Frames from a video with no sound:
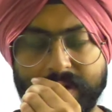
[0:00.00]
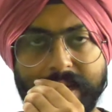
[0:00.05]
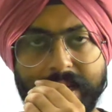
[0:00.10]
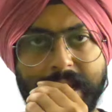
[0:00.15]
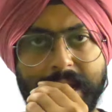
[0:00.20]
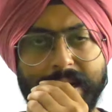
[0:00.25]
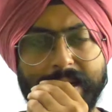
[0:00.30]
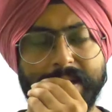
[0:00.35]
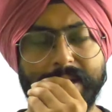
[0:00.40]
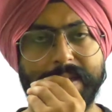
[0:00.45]

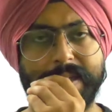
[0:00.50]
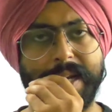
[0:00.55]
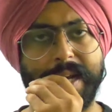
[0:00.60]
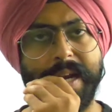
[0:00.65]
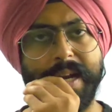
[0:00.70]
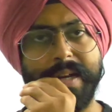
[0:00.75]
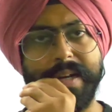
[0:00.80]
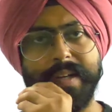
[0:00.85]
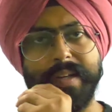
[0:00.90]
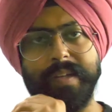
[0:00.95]
Reactions,
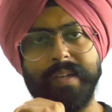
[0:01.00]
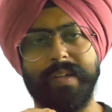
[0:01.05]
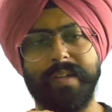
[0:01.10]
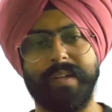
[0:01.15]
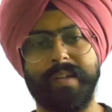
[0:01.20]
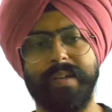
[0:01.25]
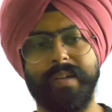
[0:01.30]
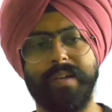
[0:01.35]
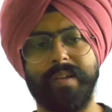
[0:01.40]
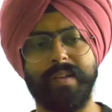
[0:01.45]
and
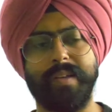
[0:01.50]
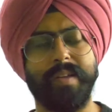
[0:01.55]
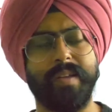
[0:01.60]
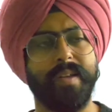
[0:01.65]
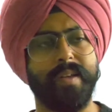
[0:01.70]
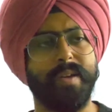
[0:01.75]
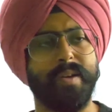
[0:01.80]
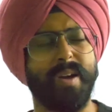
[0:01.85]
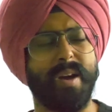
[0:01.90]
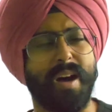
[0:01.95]

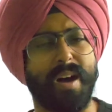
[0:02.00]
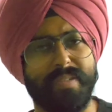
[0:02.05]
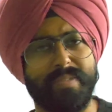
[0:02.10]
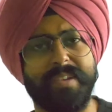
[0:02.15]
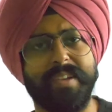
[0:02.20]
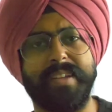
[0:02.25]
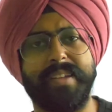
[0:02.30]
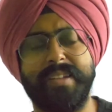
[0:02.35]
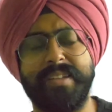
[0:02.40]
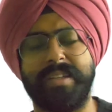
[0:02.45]

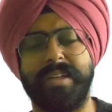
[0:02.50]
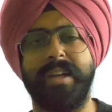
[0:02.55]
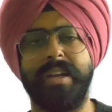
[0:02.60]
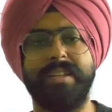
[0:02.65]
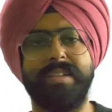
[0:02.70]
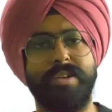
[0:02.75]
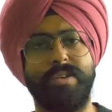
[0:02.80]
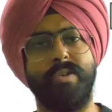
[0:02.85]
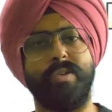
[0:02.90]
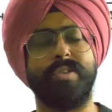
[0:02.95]
after this
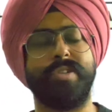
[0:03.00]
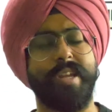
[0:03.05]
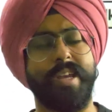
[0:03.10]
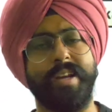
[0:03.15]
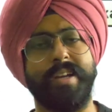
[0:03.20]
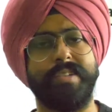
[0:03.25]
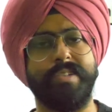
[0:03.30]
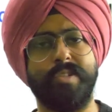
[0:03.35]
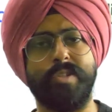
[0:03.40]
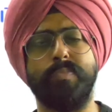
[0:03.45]
class, Redox
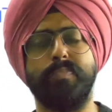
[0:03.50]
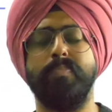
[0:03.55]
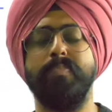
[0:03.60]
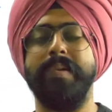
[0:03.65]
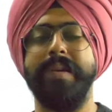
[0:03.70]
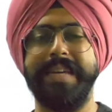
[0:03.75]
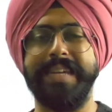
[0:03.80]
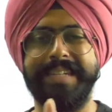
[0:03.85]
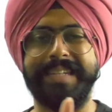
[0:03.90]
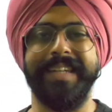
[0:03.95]
Reactions
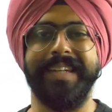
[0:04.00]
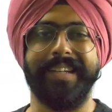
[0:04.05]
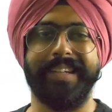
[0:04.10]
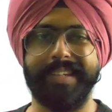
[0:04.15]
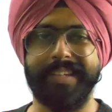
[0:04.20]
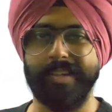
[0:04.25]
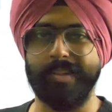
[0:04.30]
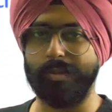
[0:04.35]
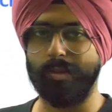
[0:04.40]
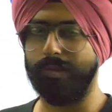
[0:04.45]

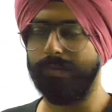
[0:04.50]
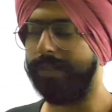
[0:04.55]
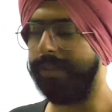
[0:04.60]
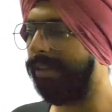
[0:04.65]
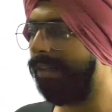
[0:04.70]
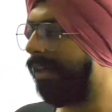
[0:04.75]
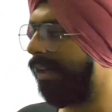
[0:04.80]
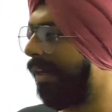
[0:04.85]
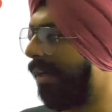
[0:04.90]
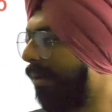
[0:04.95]
basically is over.
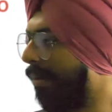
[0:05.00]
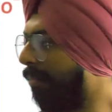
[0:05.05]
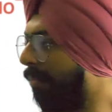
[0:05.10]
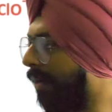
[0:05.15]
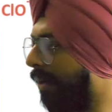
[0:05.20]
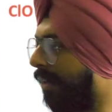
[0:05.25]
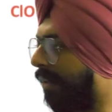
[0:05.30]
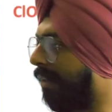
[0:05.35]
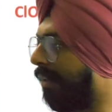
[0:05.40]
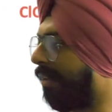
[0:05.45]

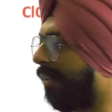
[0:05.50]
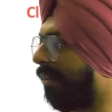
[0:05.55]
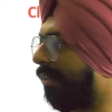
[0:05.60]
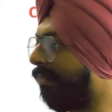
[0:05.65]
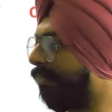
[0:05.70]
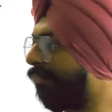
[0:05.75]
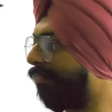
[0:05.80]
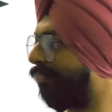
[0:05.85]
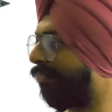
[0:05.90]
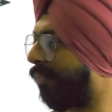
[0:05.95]
But
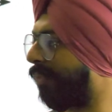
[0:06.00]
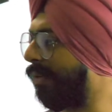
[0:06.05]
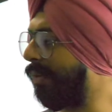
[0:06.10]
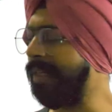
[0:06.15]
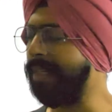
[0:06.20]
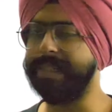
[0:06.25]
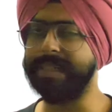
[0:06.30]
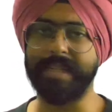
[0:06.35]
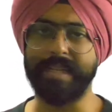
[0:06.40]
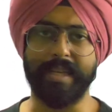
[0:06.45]

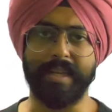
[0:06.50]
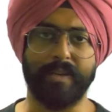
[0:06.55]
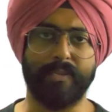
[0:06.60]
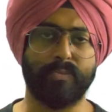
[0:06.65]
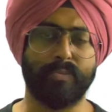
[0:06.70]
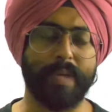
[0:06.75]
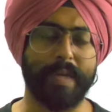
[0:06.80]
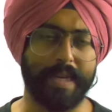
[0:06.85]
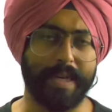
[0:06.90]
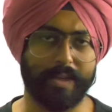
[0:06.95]
we'll see if
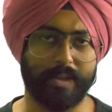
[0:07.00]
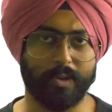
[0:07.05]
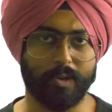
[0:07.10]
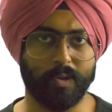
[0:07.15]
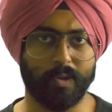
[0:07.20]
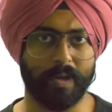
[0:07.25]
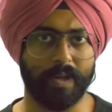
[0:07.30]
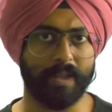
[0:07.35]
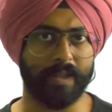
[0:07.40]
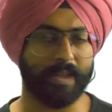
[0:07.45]
we need to
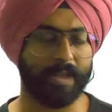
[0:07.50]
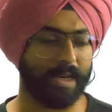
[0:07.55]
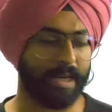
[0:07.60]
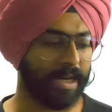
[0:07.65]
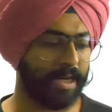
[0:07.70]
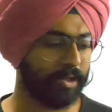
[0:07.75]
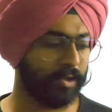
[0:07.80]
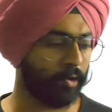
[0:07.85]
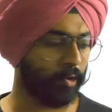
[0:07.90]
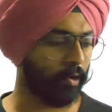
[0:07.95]
do another
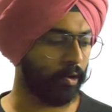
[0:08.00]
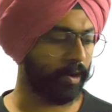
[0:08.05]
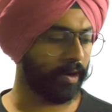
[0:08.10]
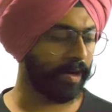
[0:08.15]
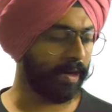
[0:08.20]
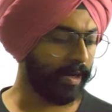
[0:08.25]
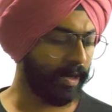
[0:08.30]
class on